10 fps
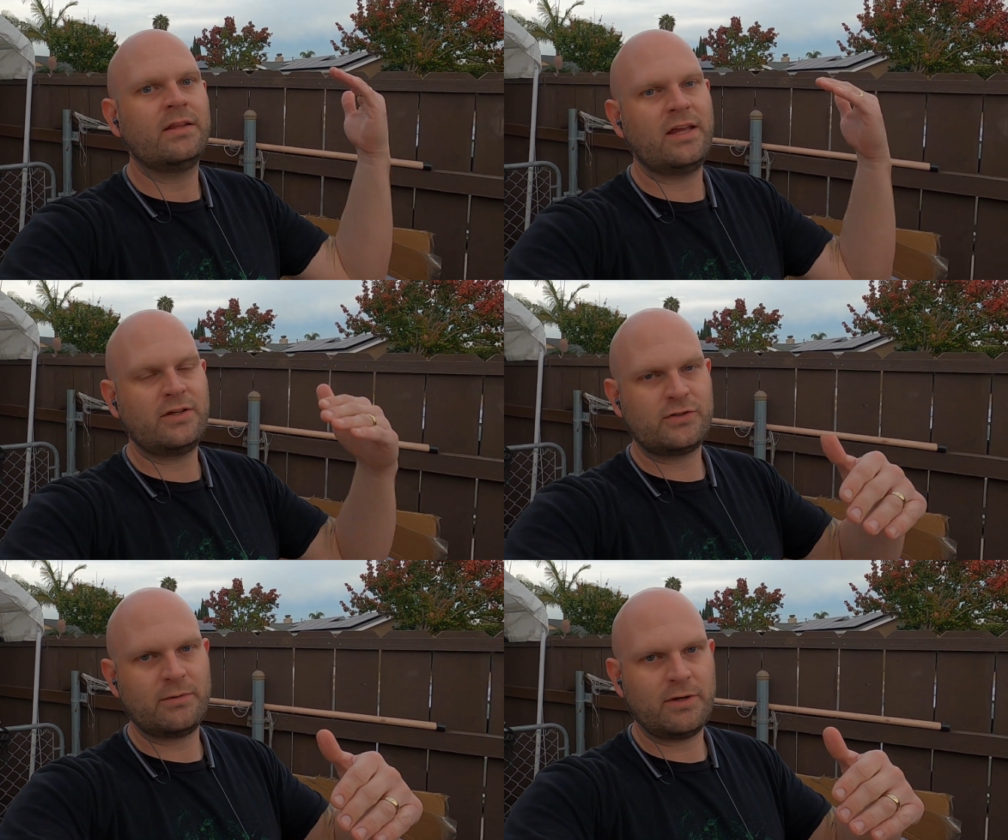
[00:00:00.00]

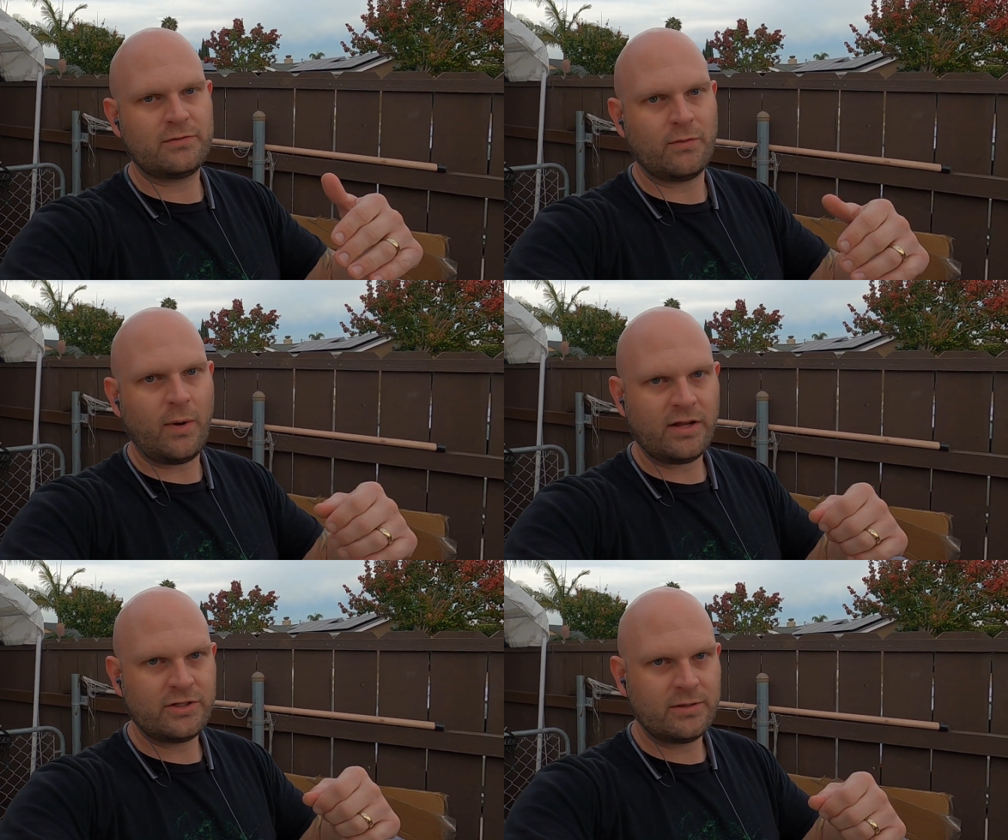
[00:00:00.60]
Thank you so much for
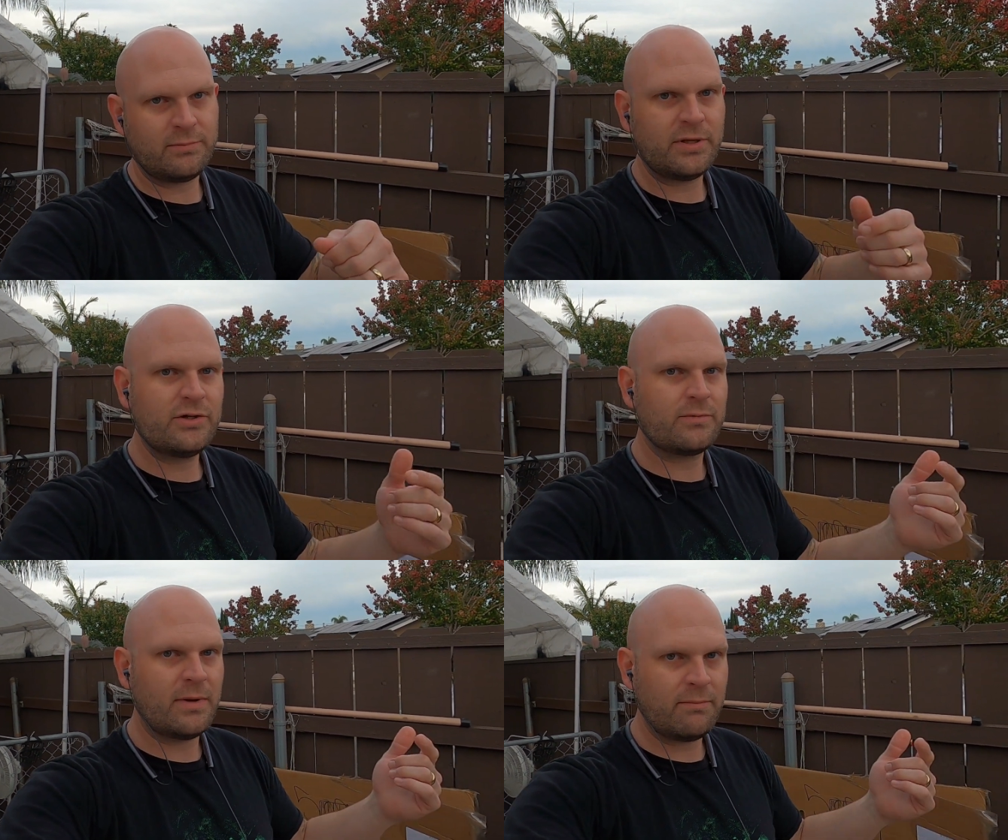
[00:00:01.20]
watching.
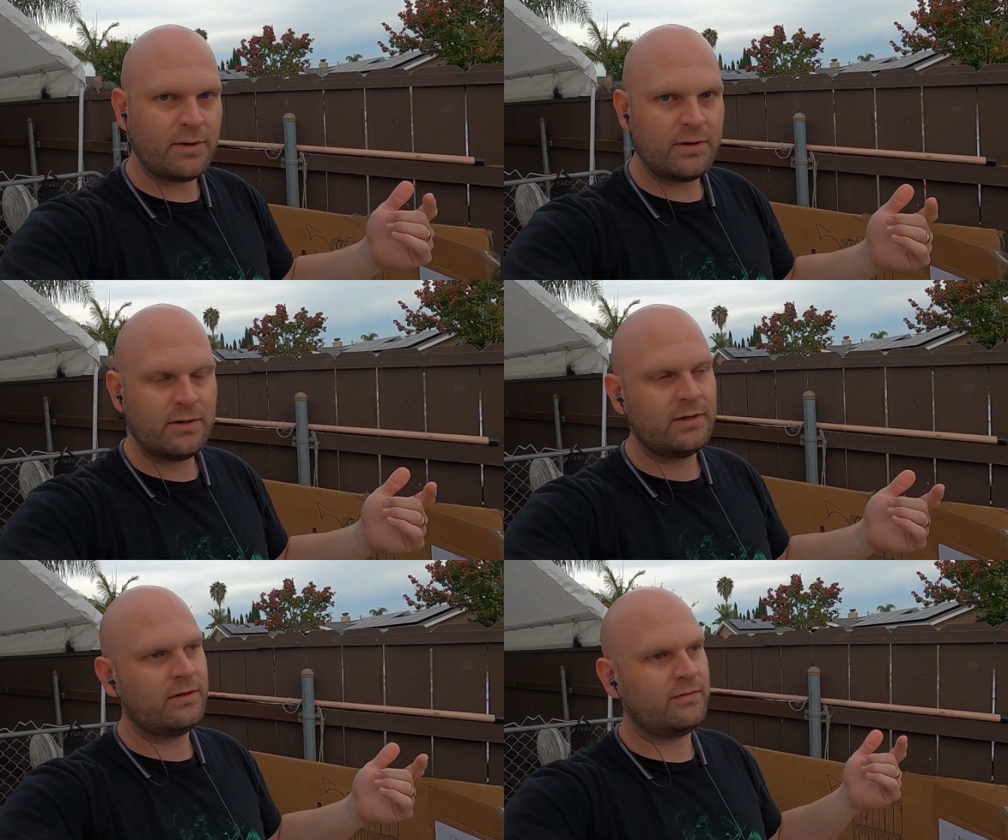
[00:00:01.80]
Please remember,
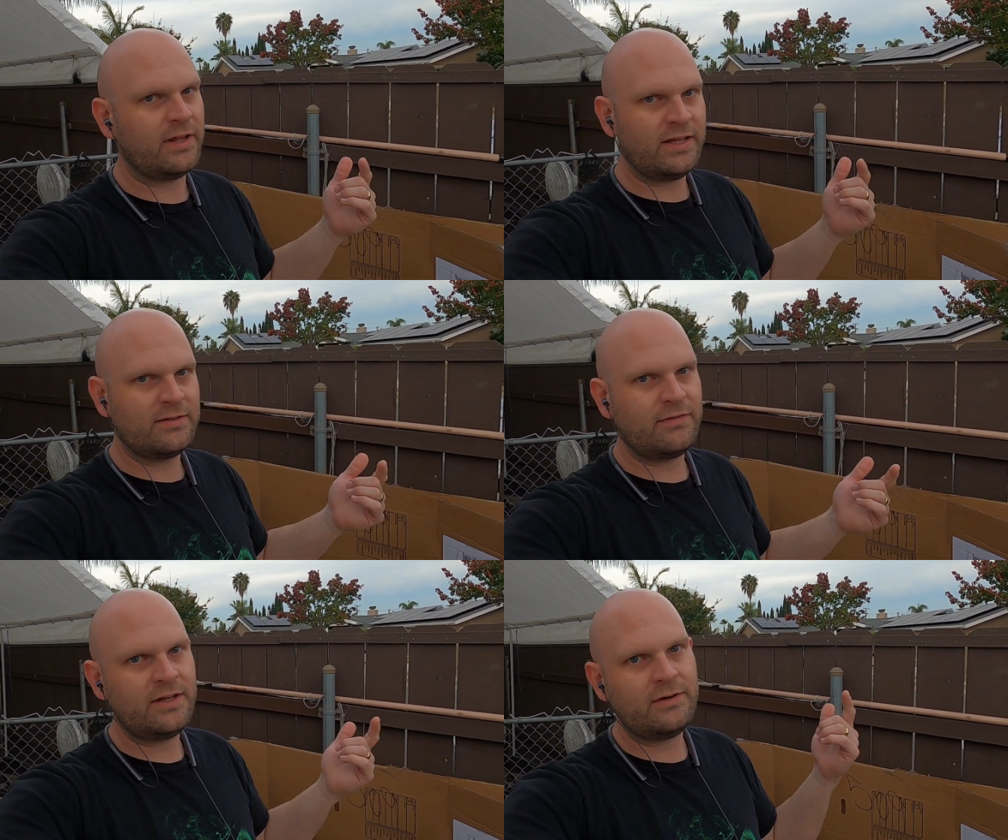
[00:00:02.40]
if you liked
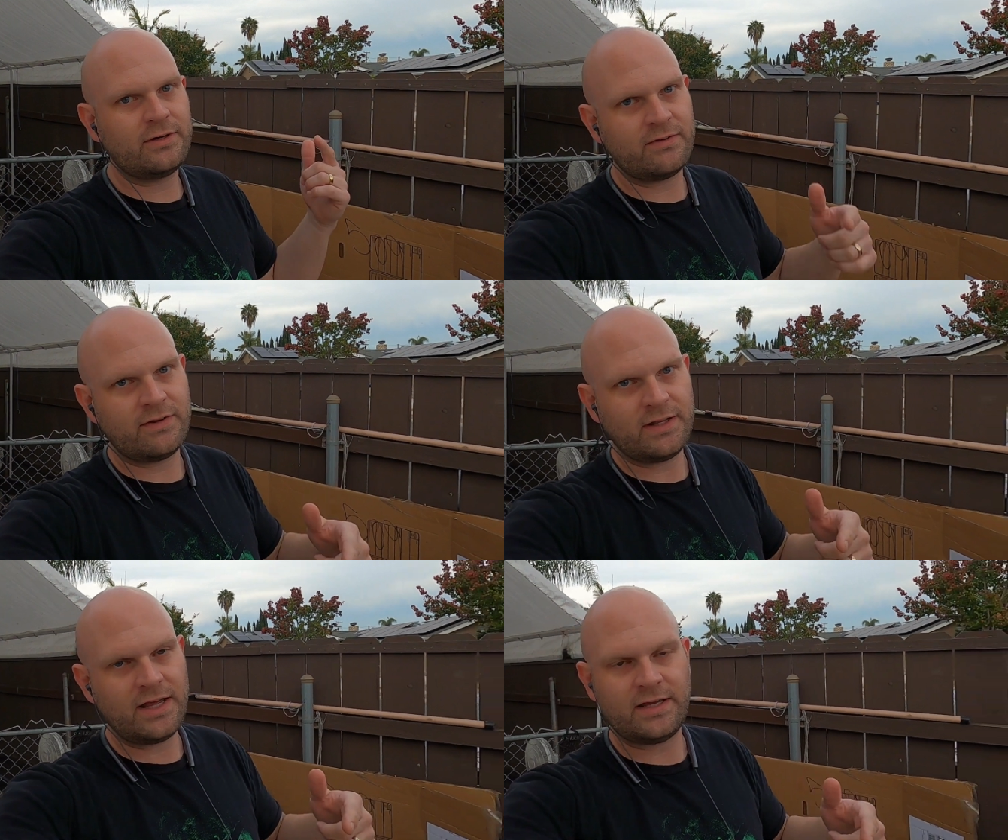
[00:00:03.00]
the video, give
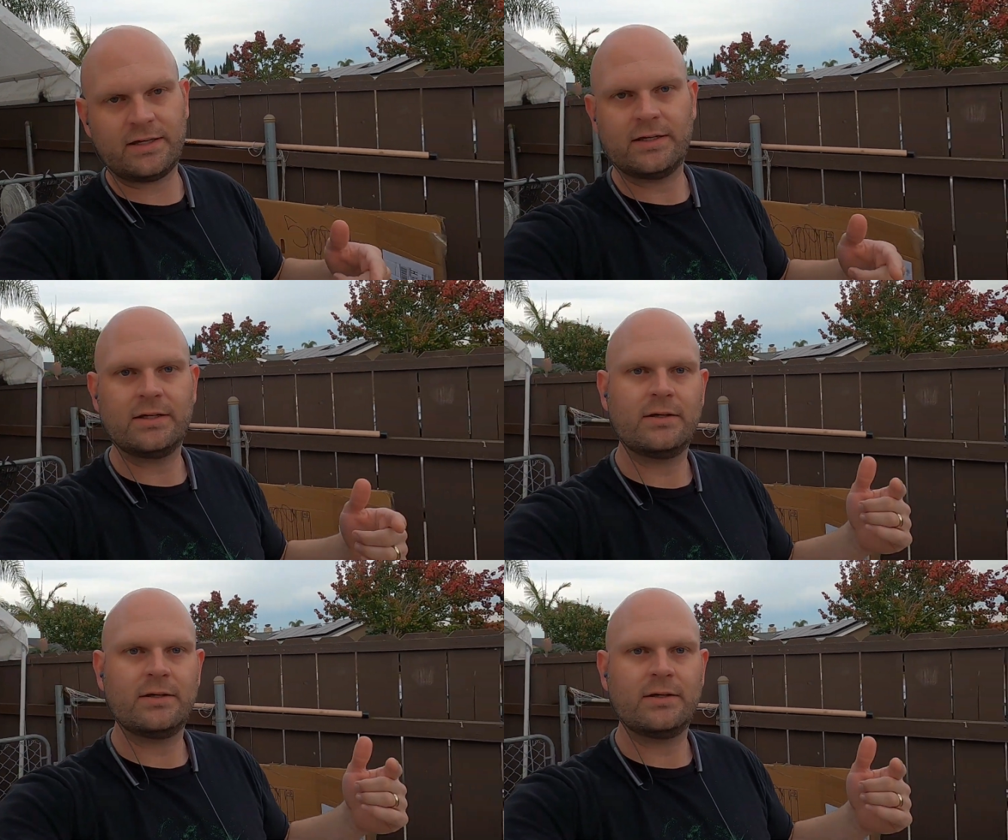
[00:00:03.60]
it a like.